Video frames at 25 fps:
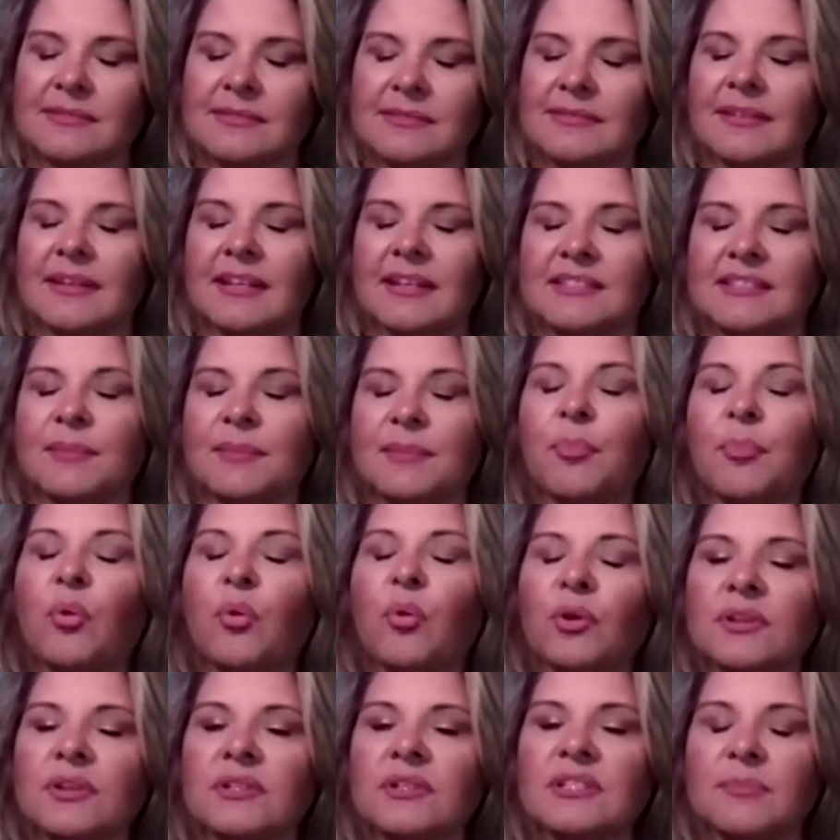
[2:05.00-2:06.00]
it's
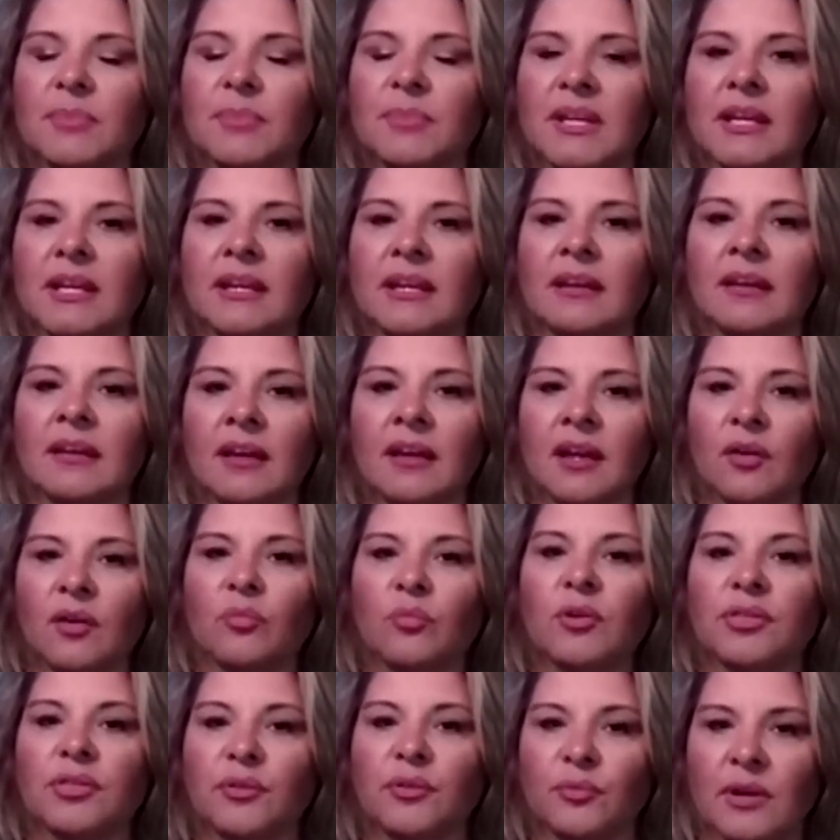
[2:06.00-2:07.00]
important to be
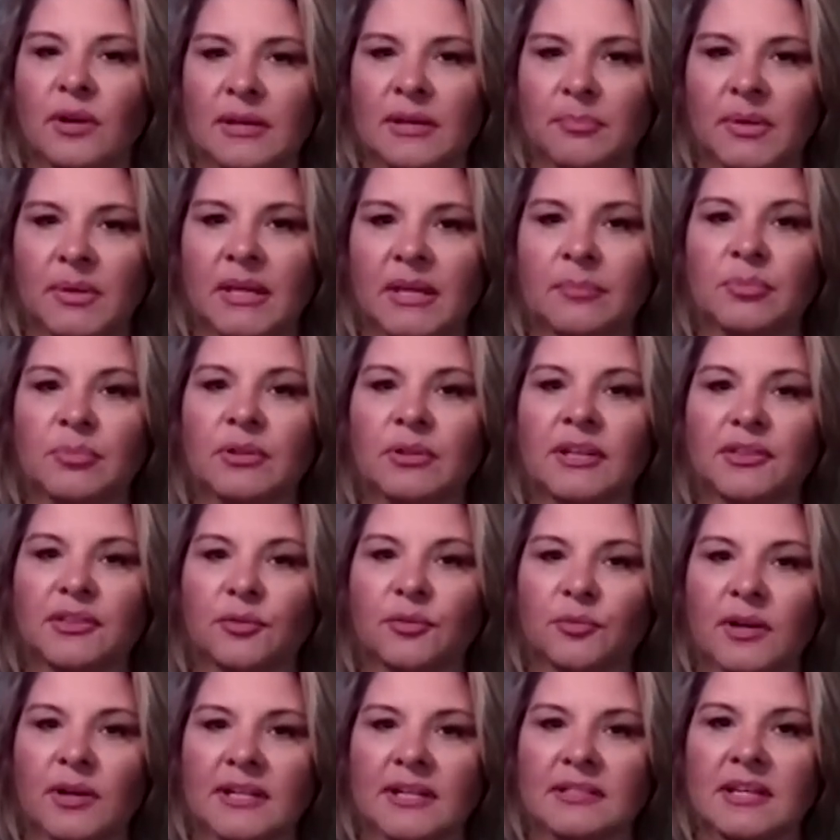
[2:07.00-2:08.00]
with the right people at
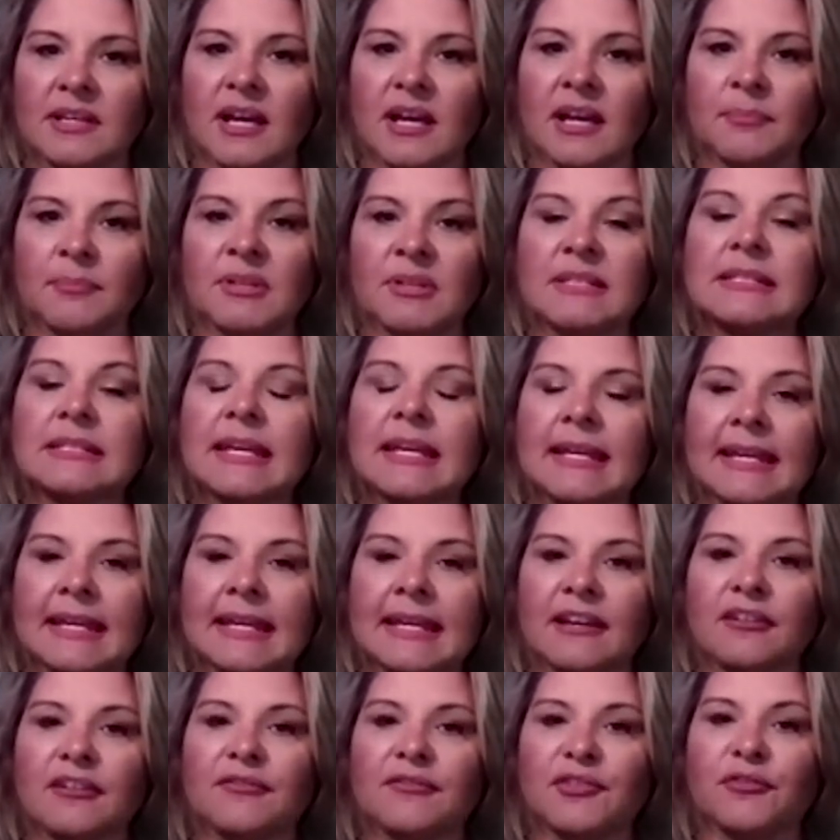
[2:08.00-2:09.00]
the right time and take
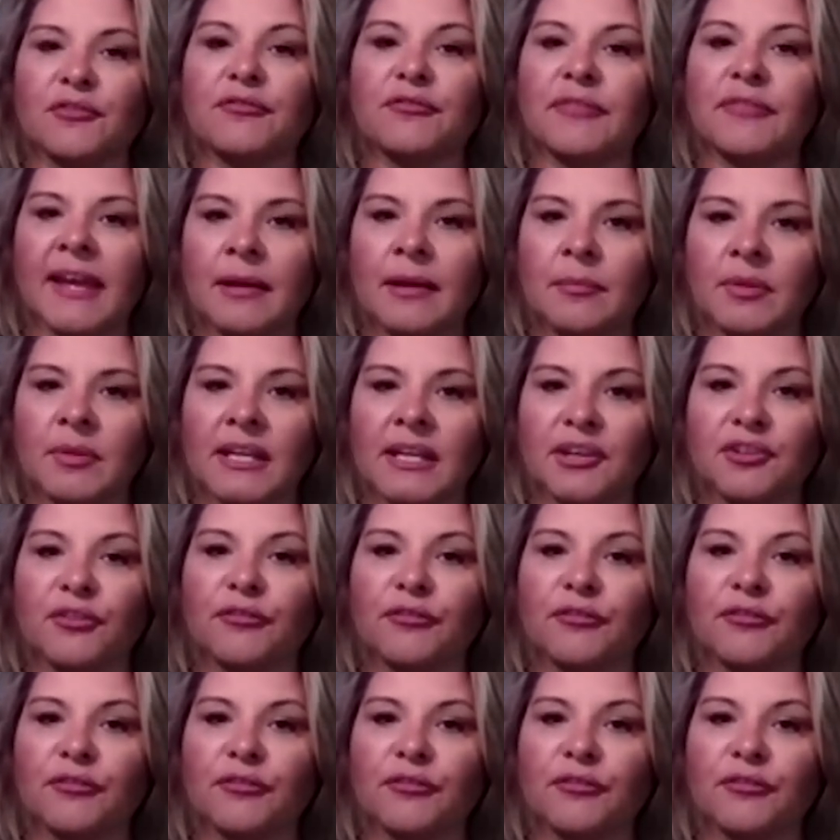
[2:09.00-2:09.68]
care of your family,